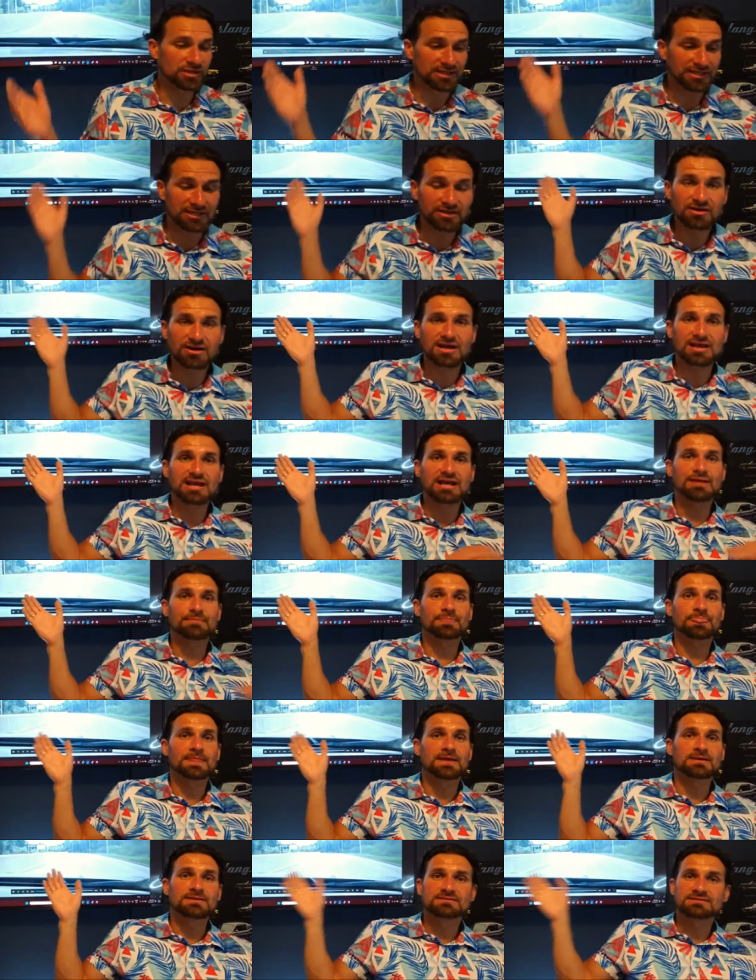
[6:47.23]
Here I am
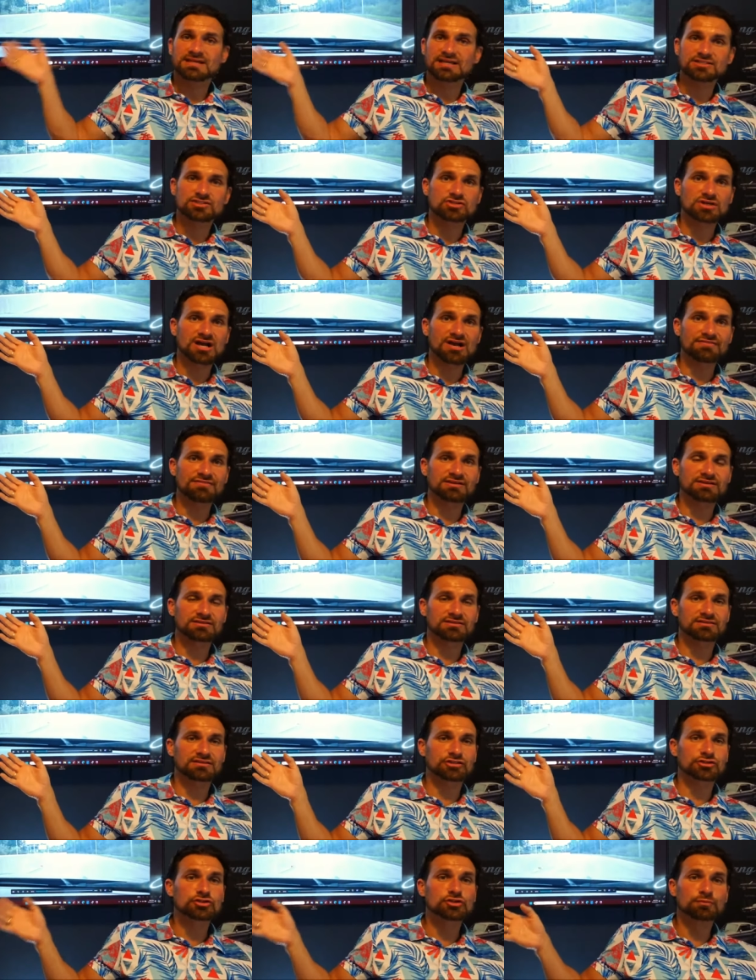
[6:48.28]
test driving
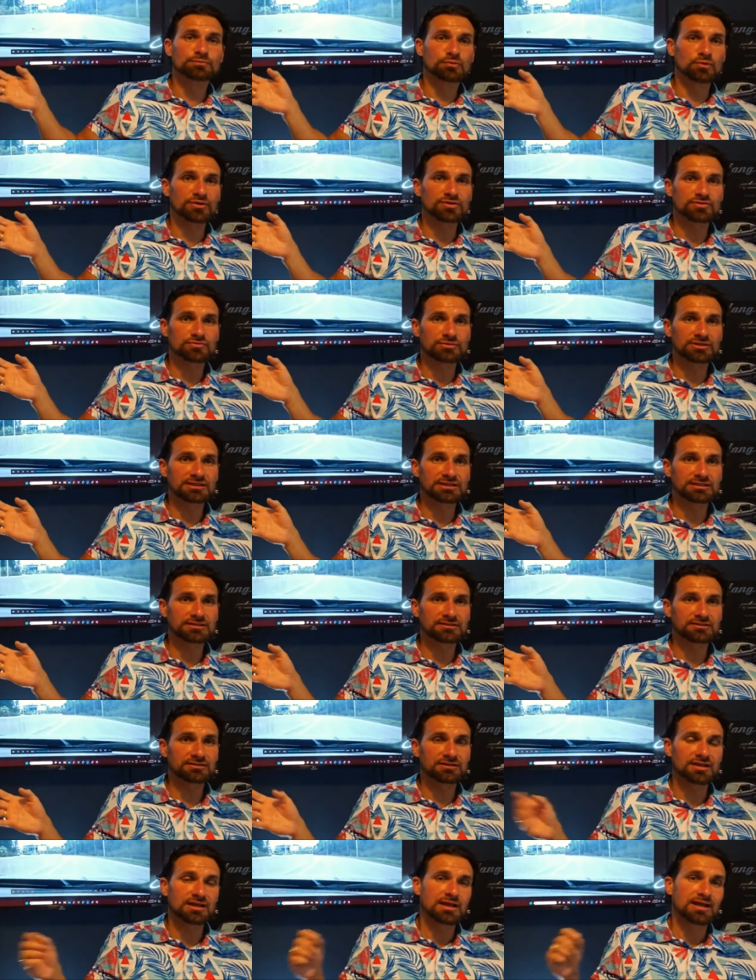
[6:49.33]
the 2.3
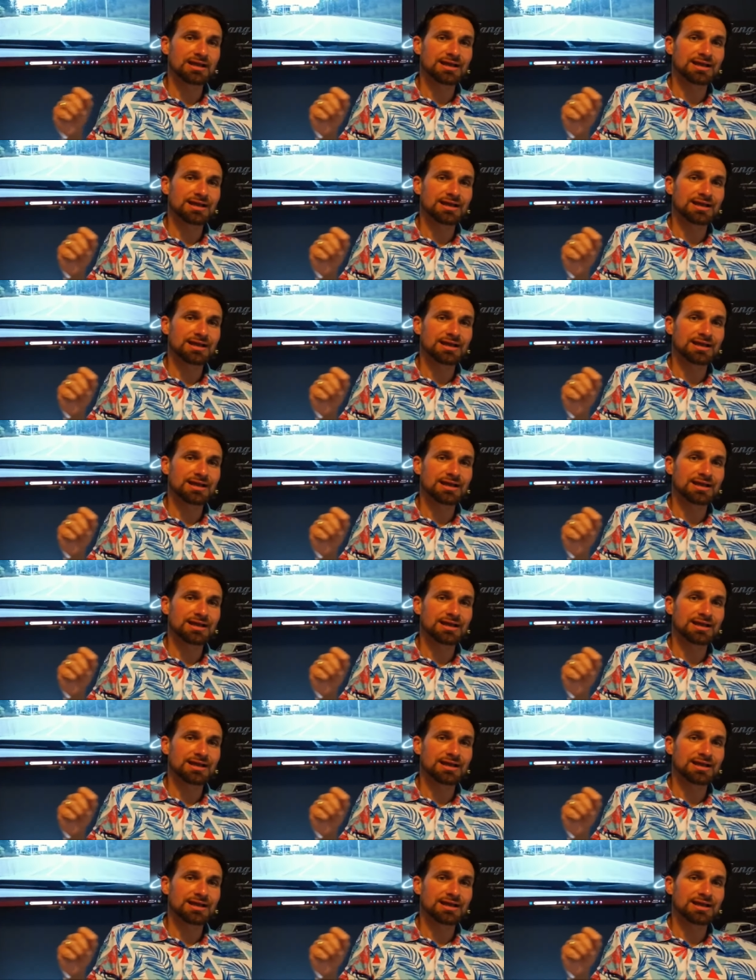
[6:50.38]
liter,